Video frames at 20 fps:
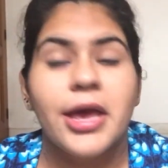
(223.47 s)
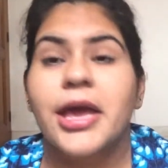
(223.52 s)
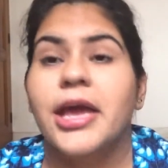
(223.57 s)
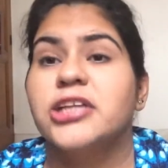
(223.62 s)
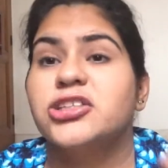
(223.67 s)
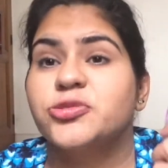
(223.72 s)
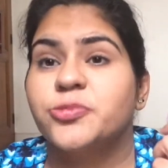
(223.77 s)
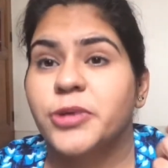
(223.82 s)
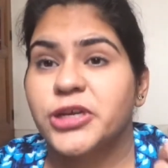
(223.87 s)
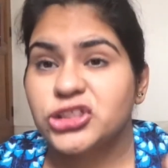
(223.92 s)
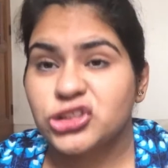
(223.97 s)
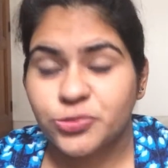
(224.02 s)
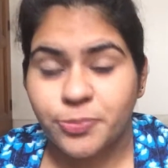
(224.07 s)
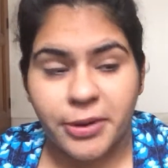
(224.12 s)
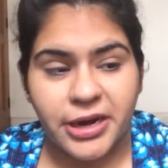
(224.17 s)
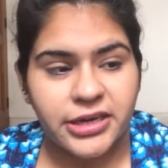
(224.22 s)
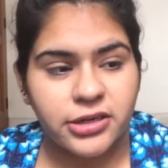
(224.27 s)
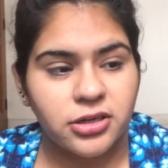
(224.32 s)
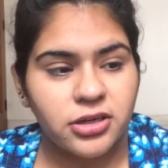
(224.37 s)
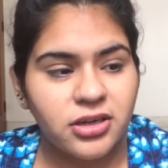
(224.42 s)
It's much
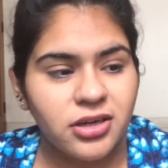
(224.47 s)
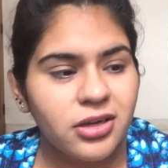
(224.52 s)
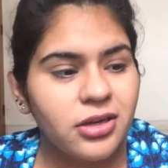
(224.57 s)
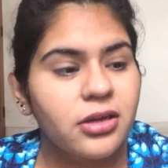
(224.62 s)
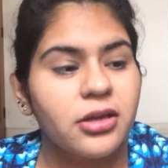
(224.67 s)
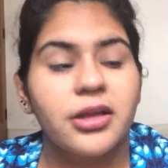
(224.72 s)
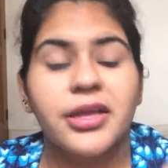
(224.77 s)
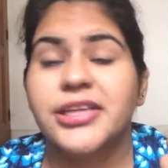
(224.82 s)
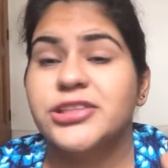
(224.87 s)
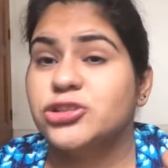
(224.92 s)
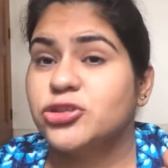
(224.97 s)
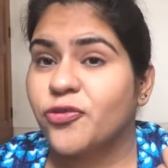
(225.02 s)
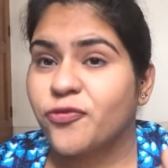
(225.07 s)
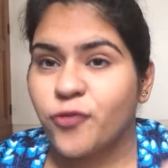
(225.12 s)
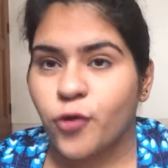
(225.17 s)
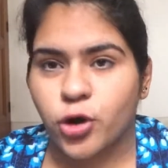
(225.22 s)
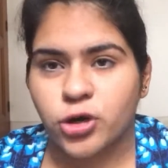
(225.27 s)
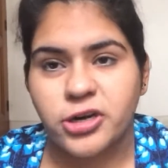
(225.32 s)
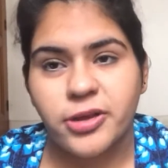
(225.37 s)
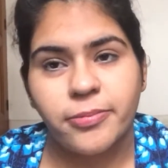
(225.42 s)
better, it's
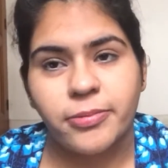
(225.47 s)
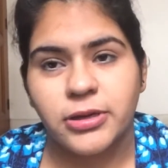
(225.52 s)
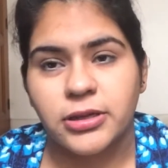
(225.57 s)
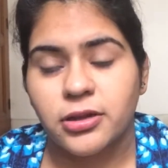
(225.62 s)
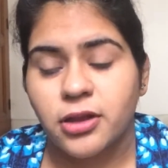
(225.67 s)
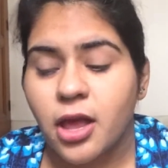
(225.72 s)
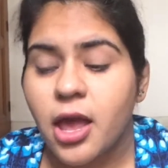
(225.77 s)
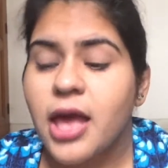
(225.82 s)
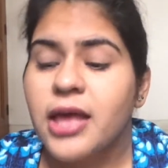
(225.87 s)
affordable.